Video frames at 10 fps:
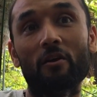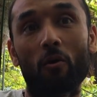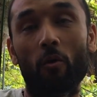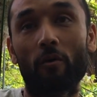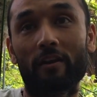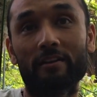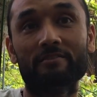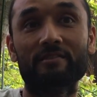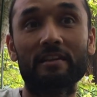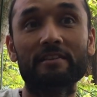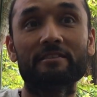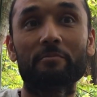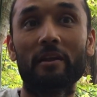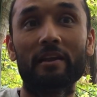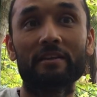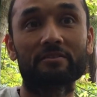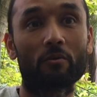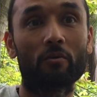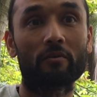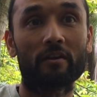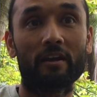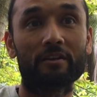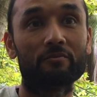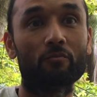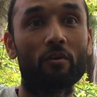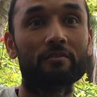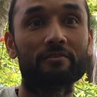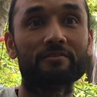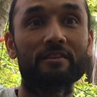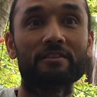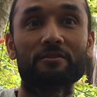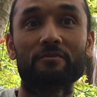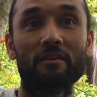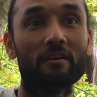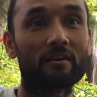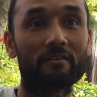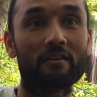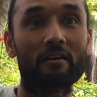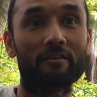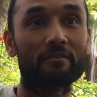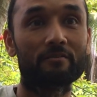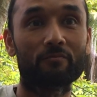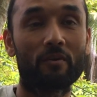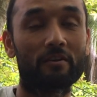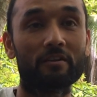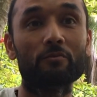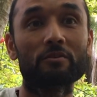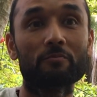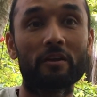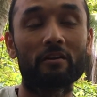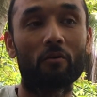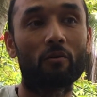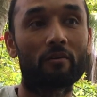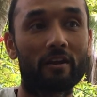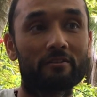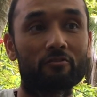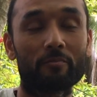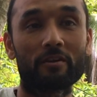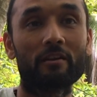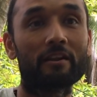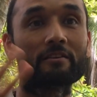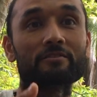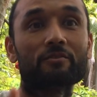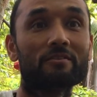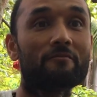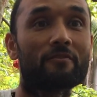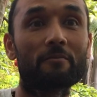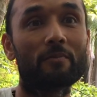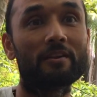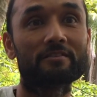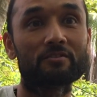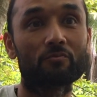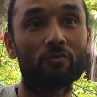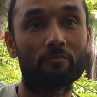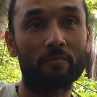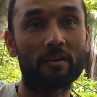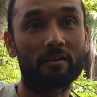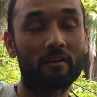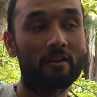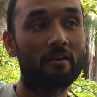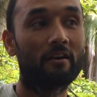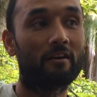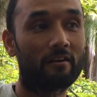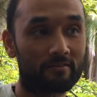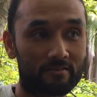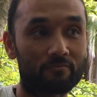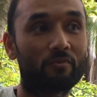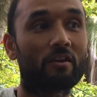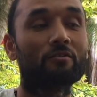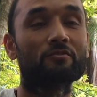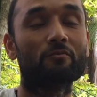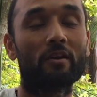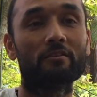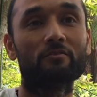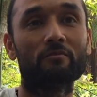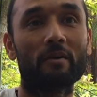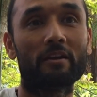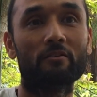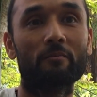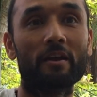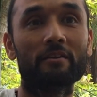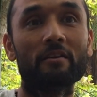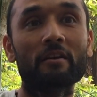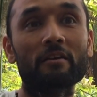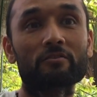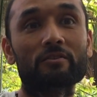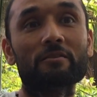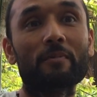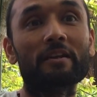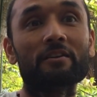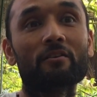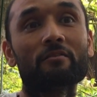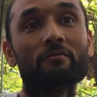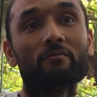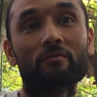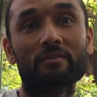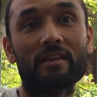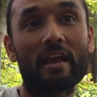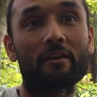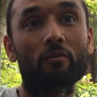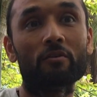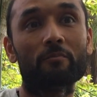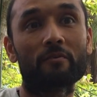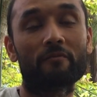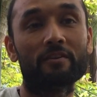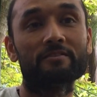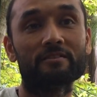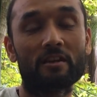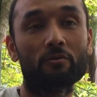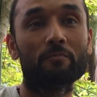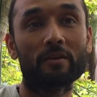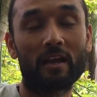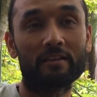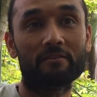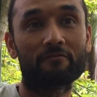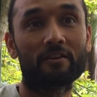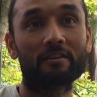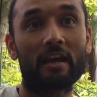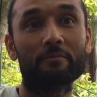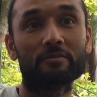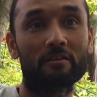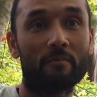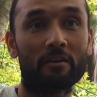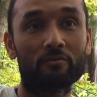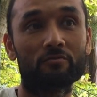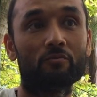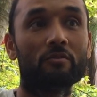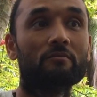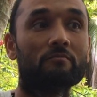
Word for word: or at zill's place or at walter zill's uh, garden where he would pick or at tropical acres so different places would pick uh, we also went to mango men so depending on their own preferences they would pick at different times and mangoes would